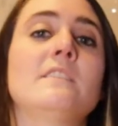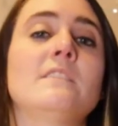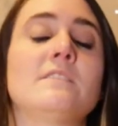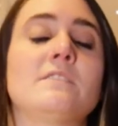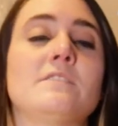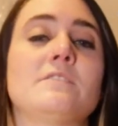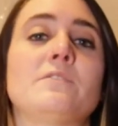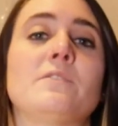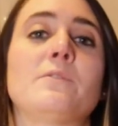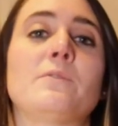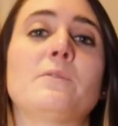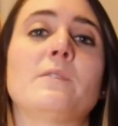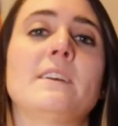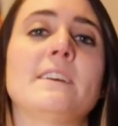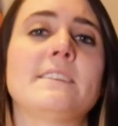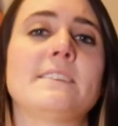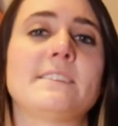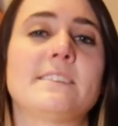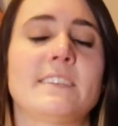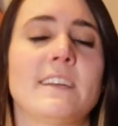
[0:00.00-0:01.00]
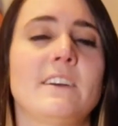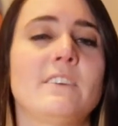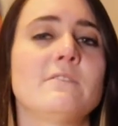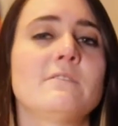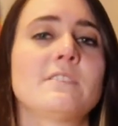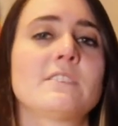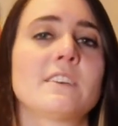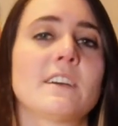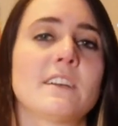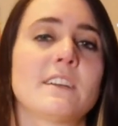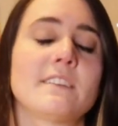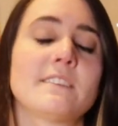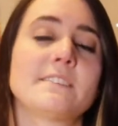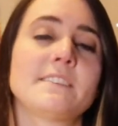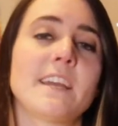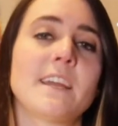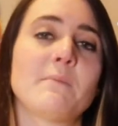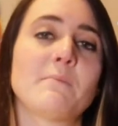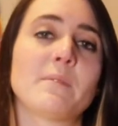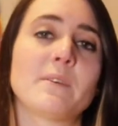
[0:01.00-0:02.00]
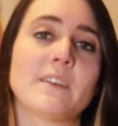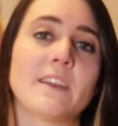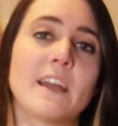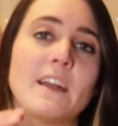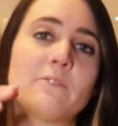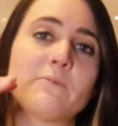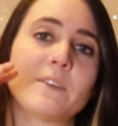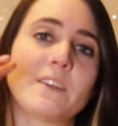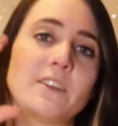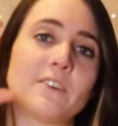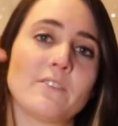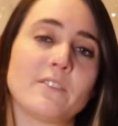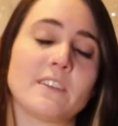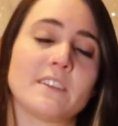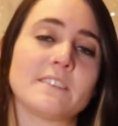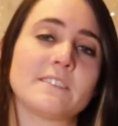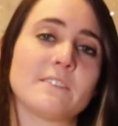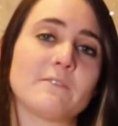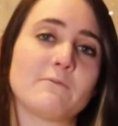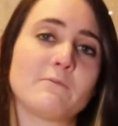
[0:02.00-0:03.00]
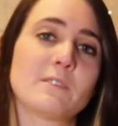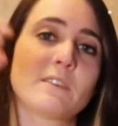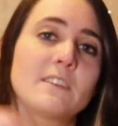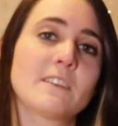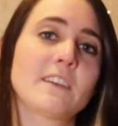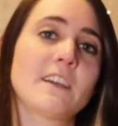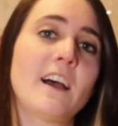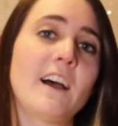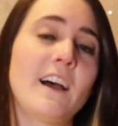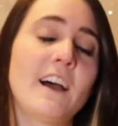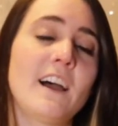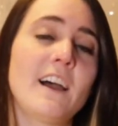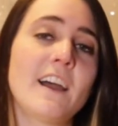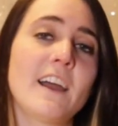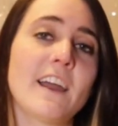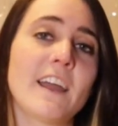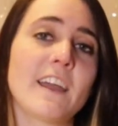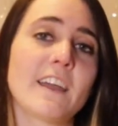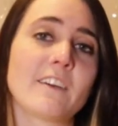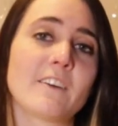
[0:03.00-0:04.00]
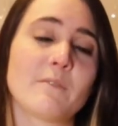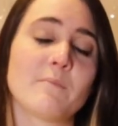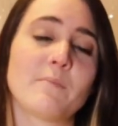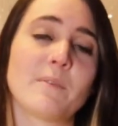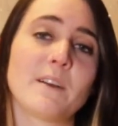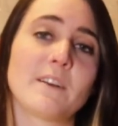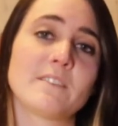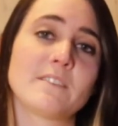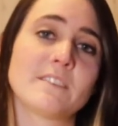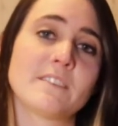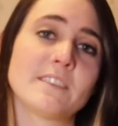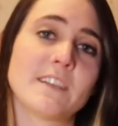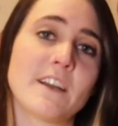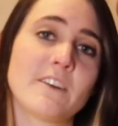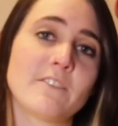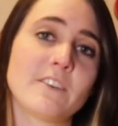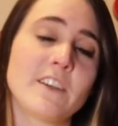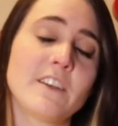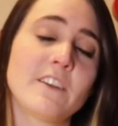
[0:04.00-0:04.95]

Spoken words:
So it sounds kind of the same, but now we hear that it's really high compared to down